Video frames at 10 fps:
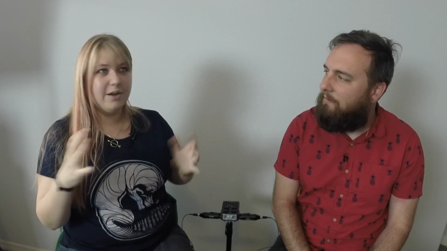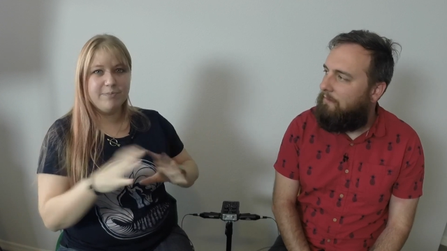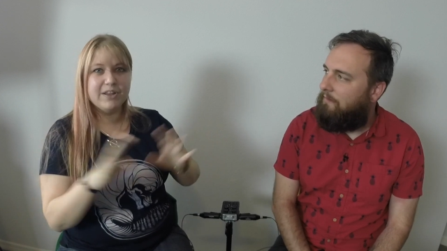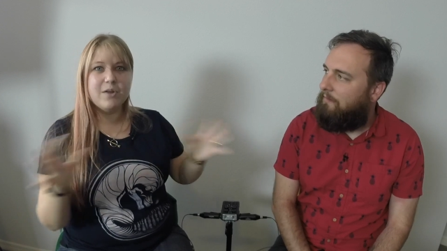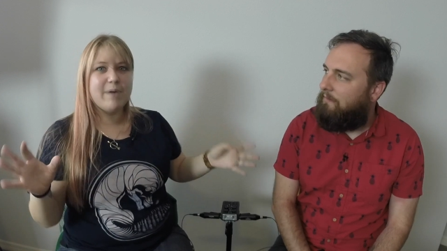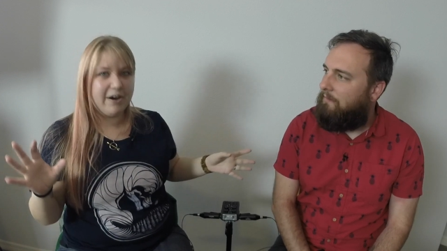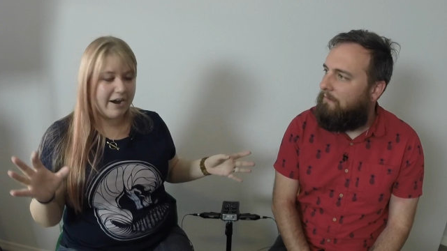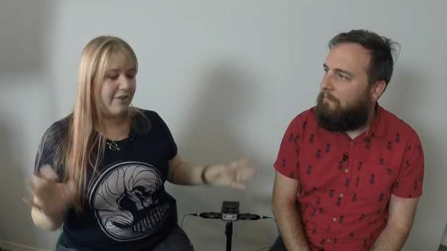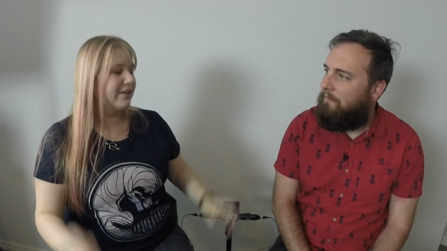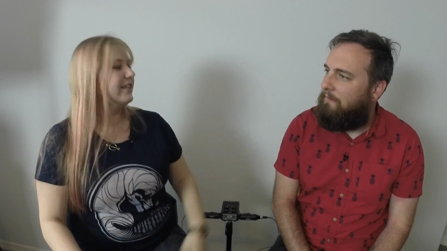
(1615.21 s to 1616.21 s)
Speaker 1: something about
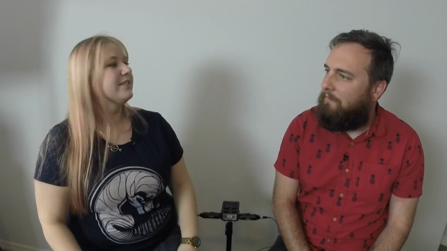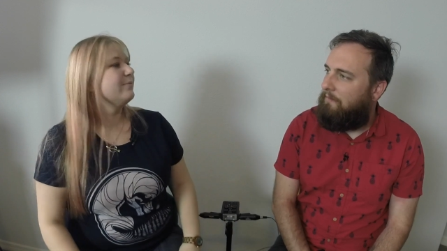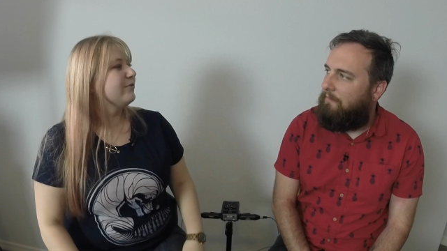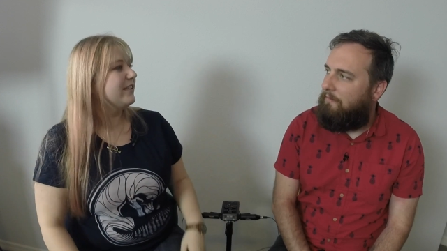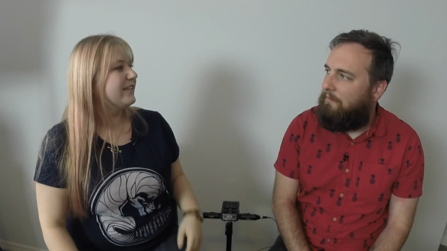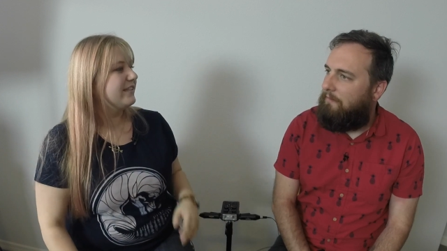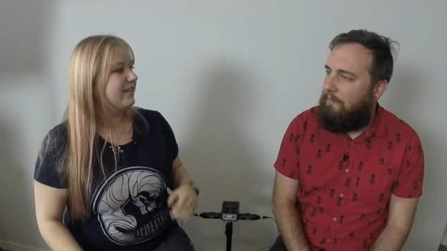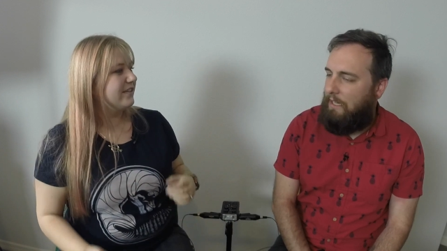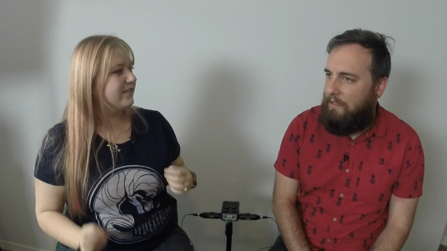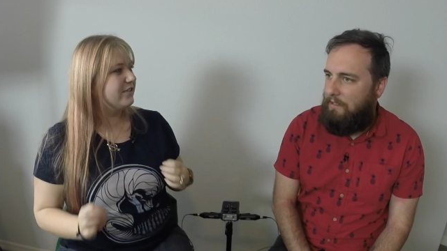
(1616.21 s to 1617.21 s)
how he does movies.
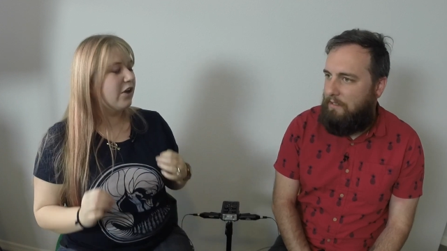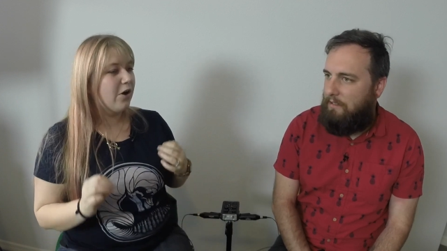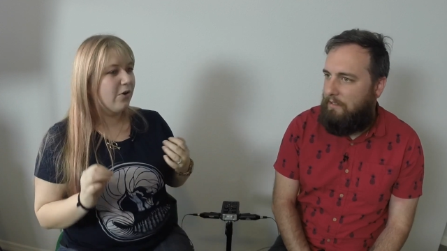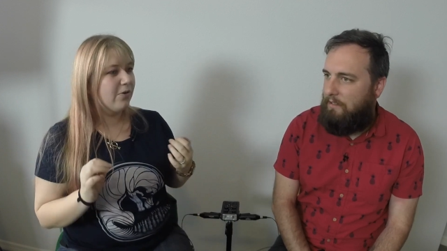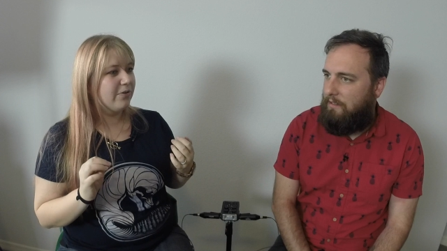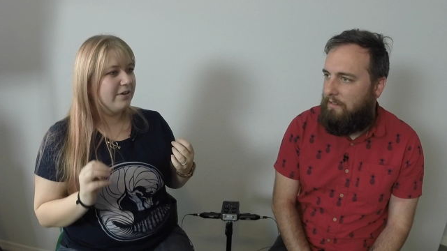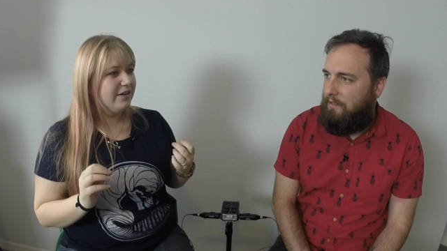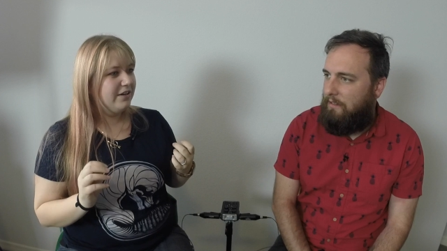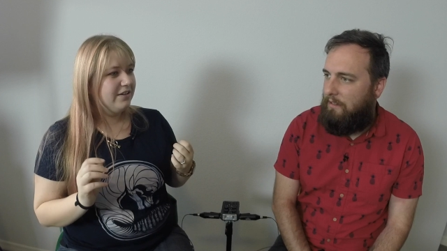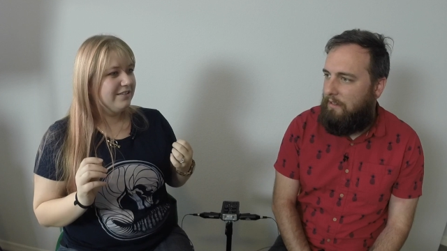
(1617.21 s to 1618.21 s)
Yes. So
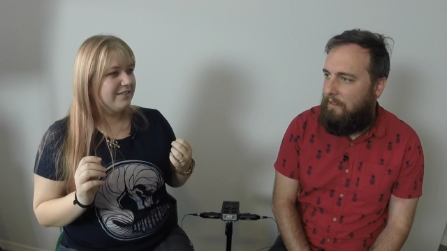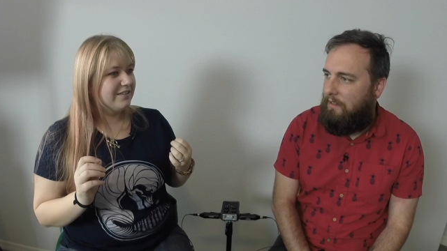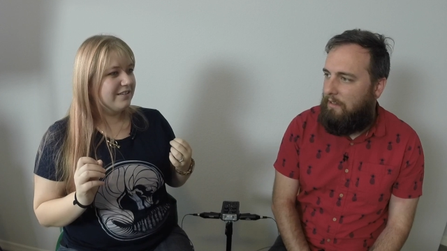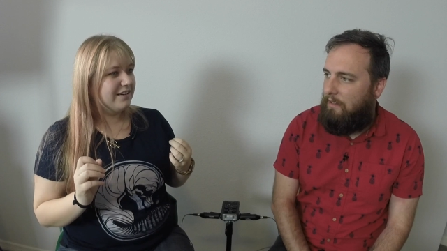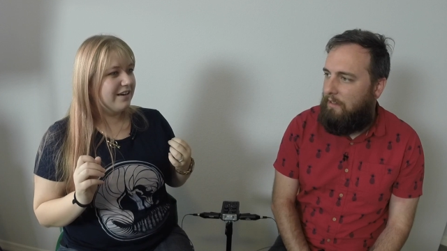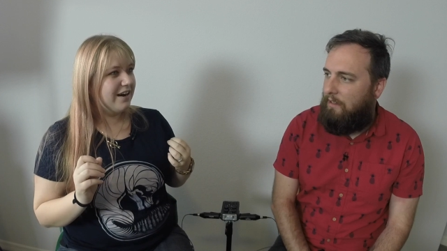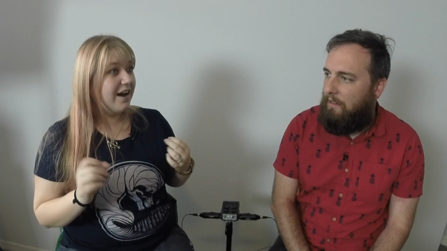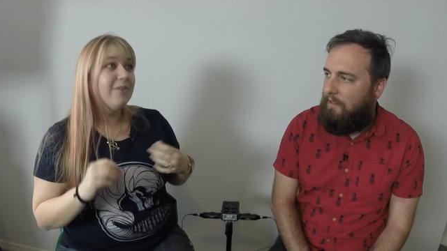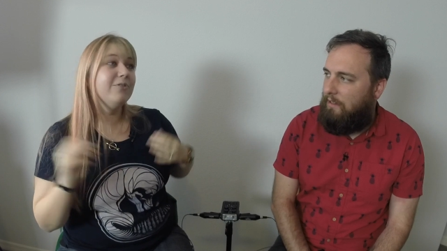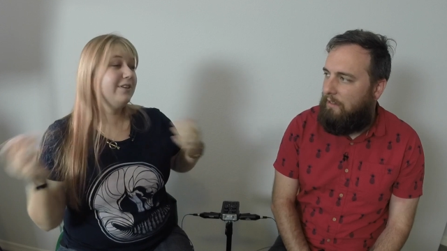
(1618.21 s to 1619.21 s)

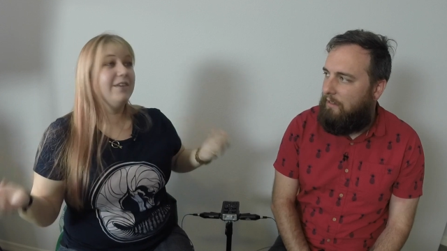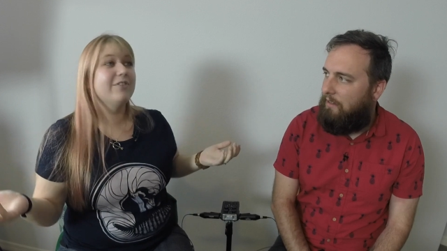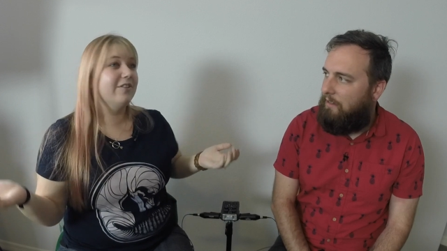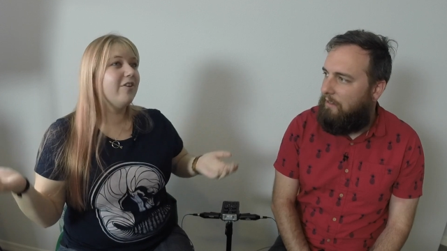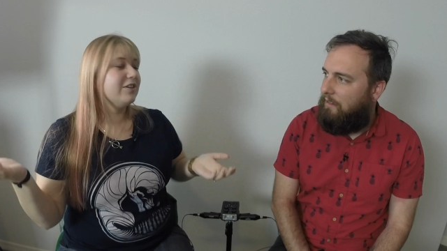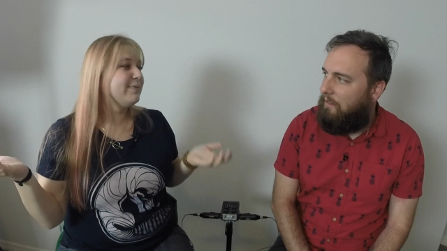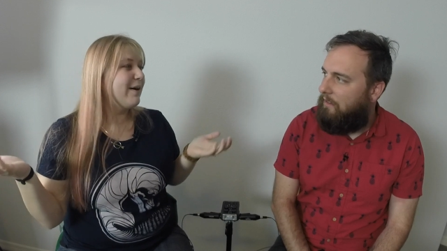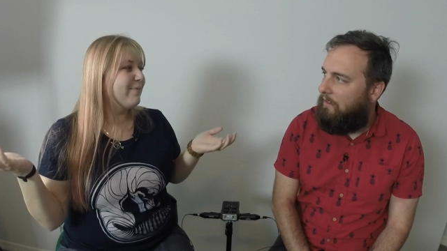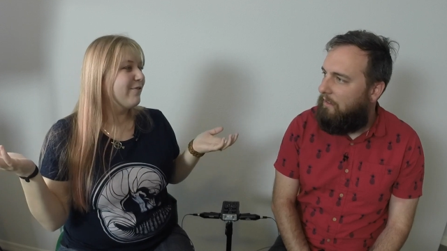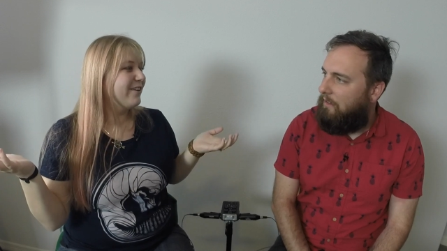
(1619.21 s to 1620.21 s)
I would give it a large
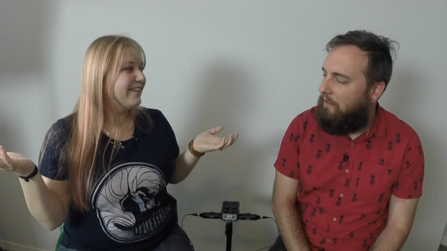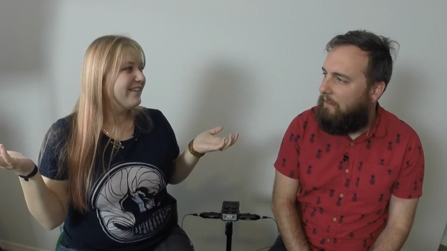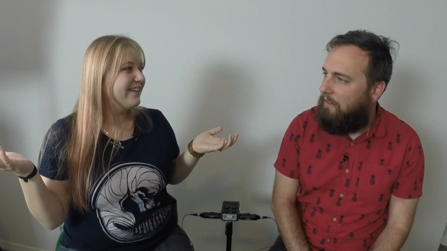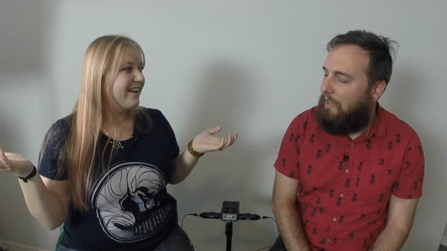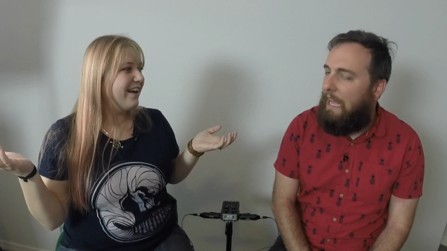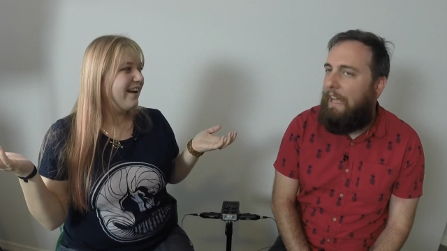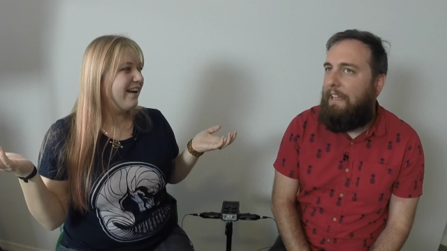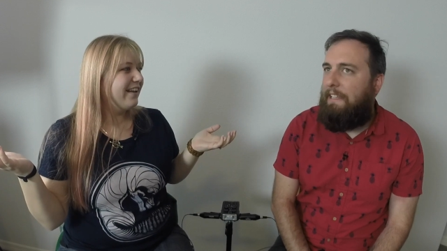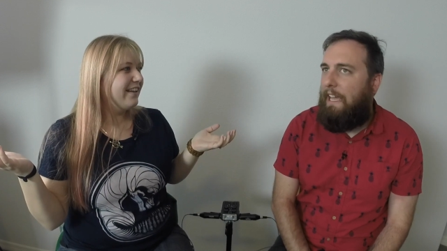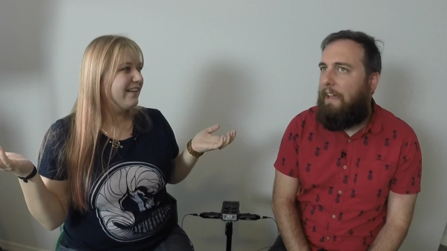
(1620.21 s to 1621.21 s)
popcorn.
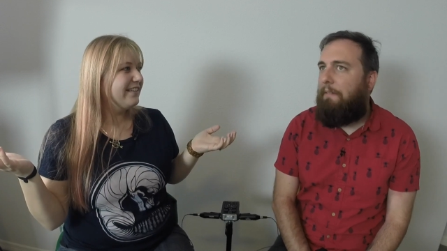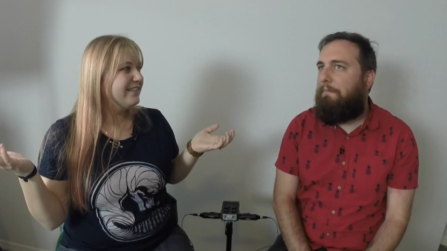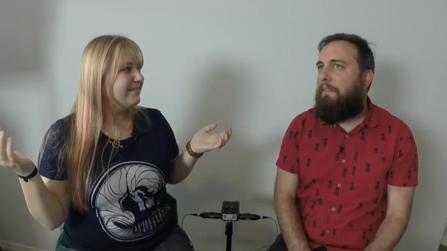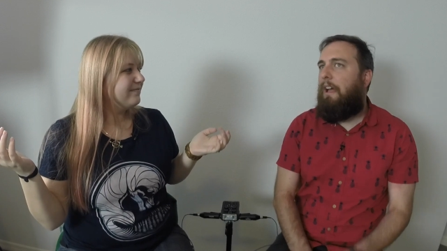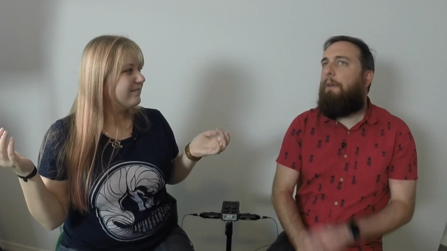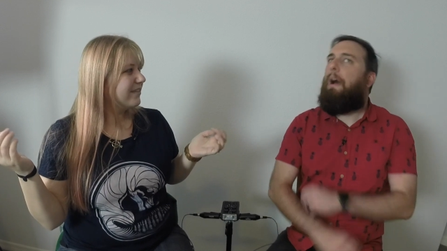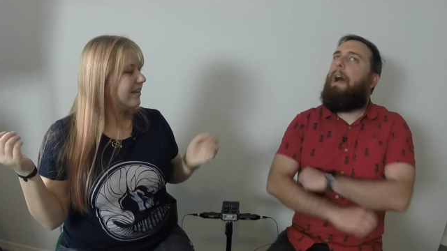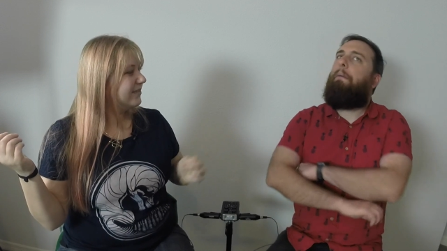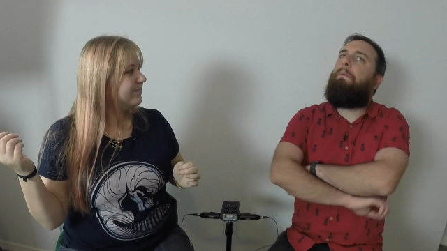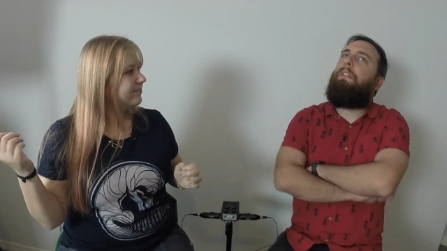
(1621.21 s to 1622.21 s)
Speaker 2: Yeah,
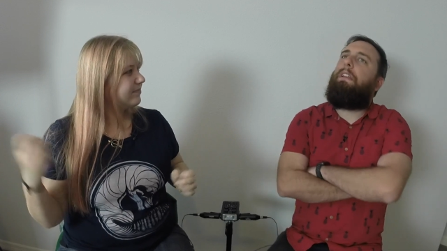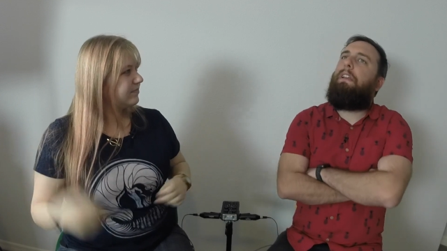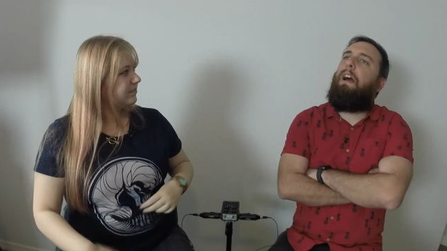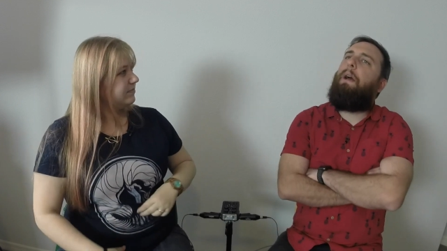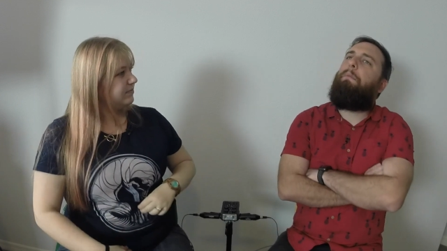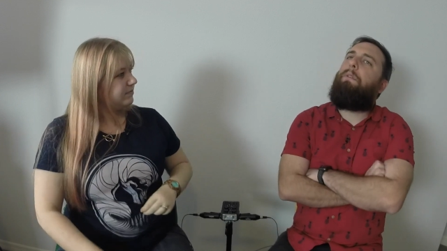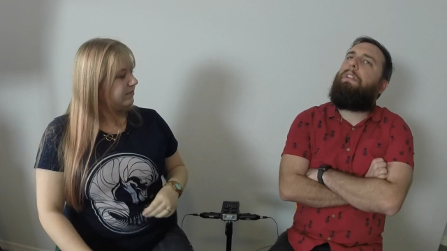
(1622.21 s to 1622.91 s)
i am willing. I'm